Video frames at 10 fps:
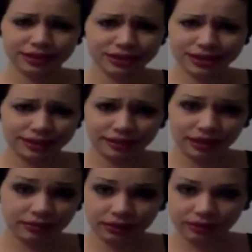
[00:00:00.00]
I just can't
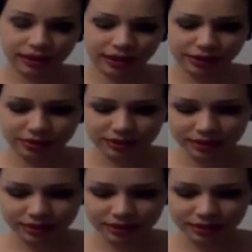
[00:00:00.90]
think of it right now.